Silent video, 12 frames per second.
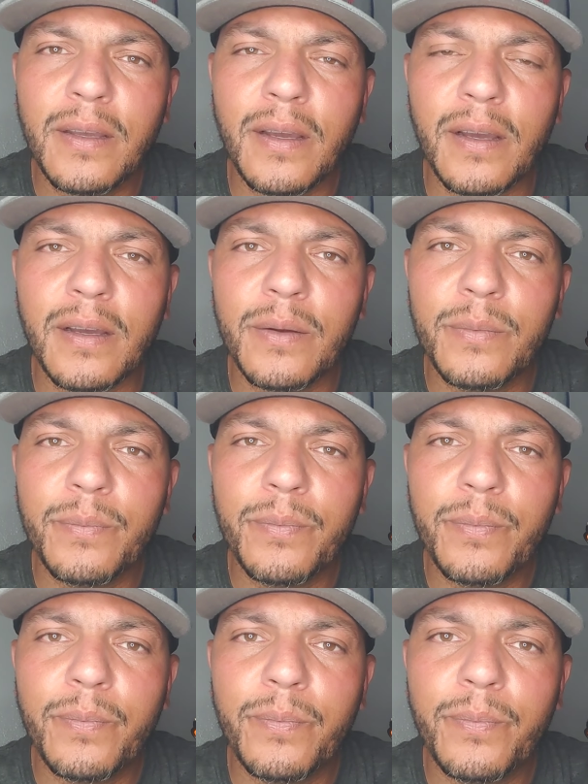
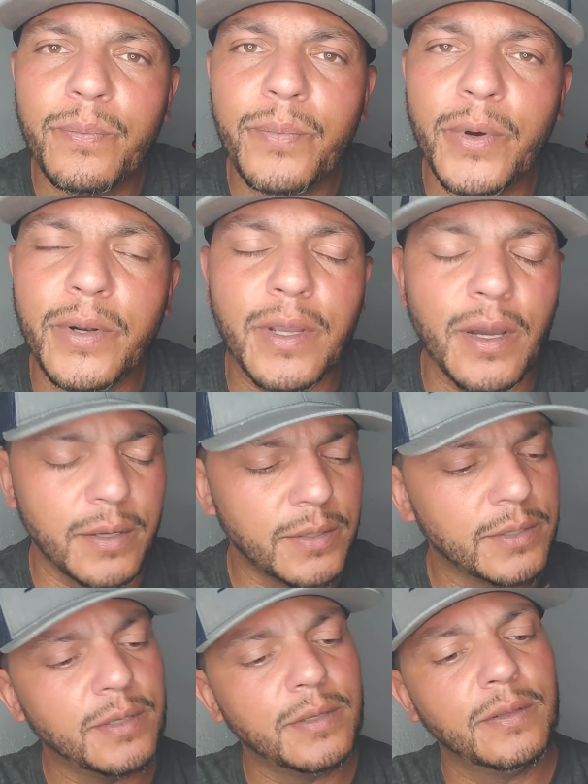uh, put
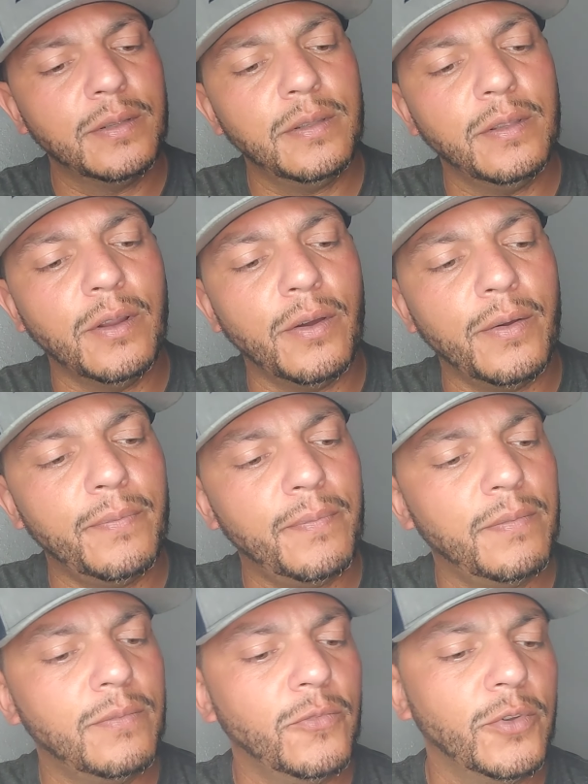guns. You
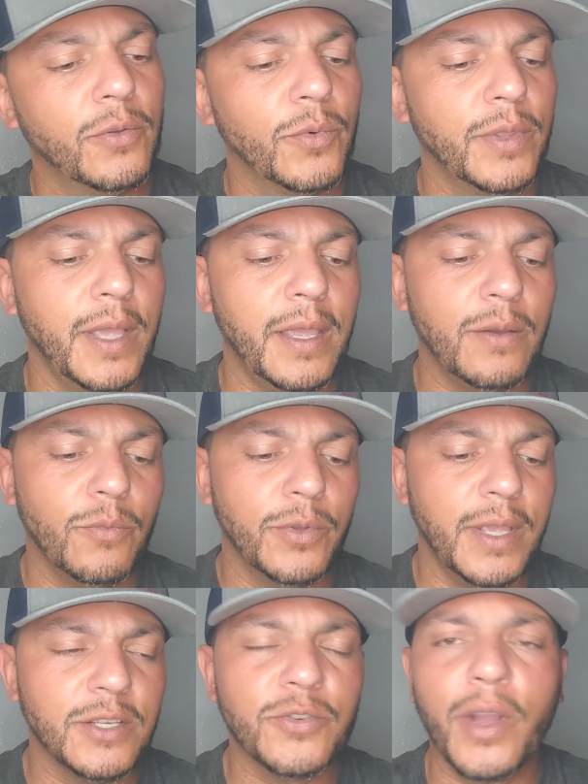know, would, they would
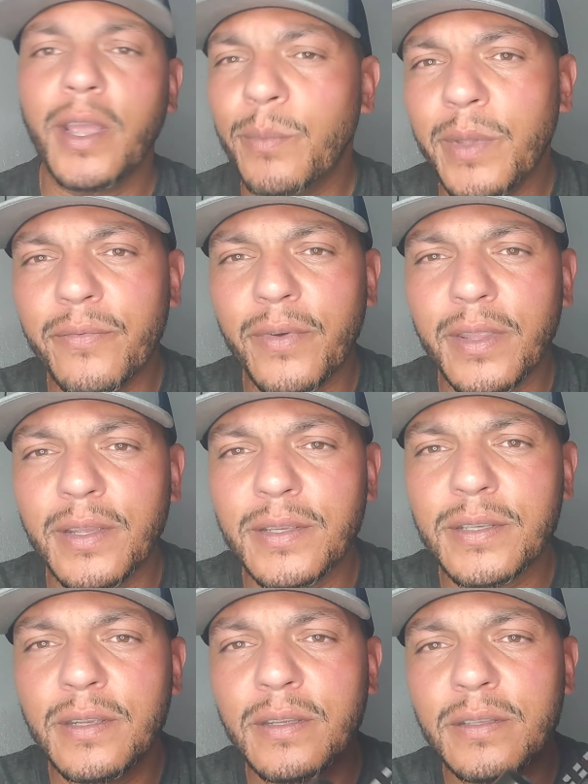they strike me for
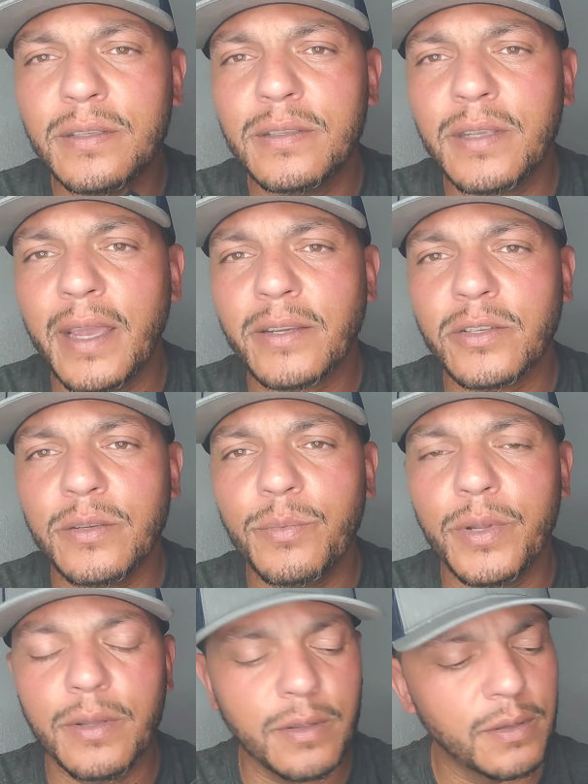this to actually
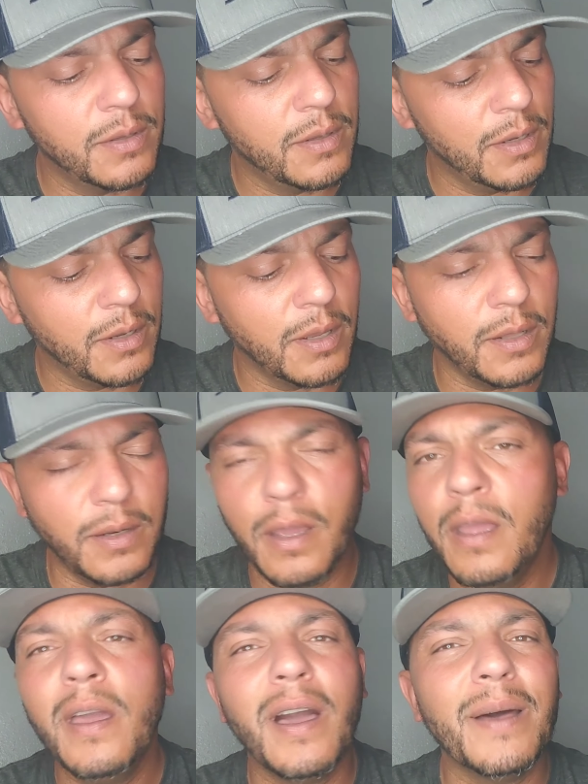put a, gun in
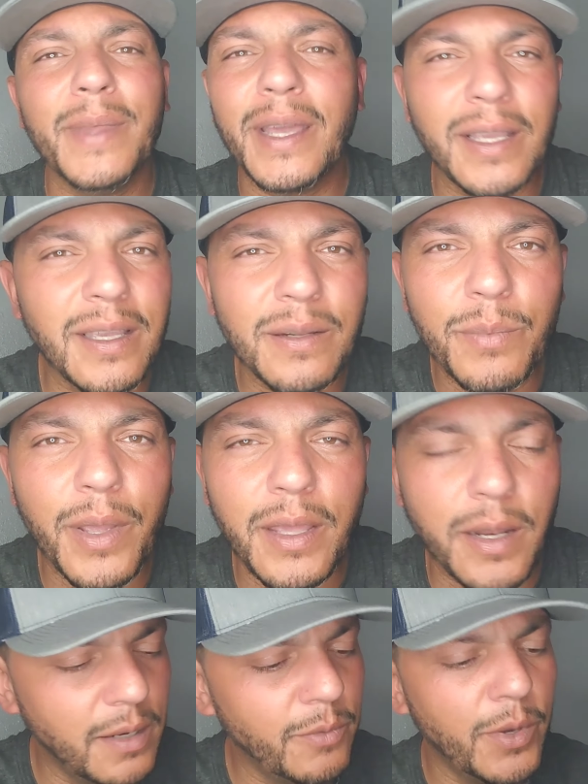it? I'm not getting
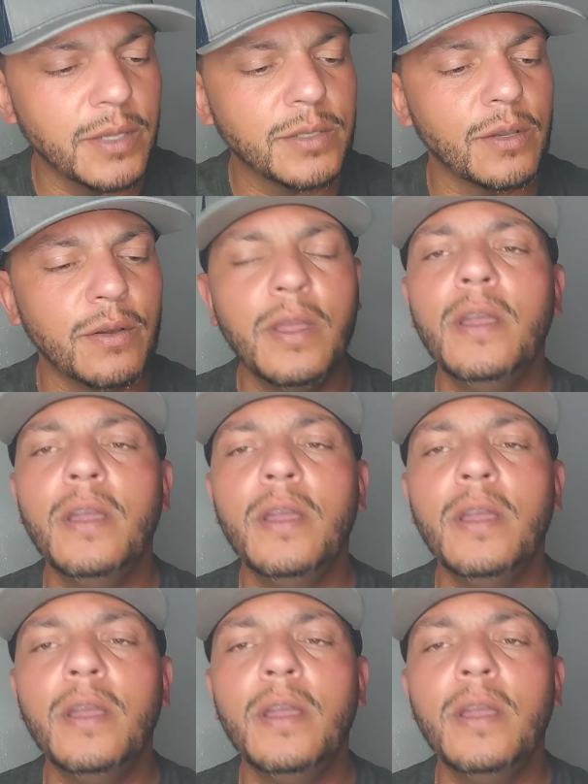paid anyway, so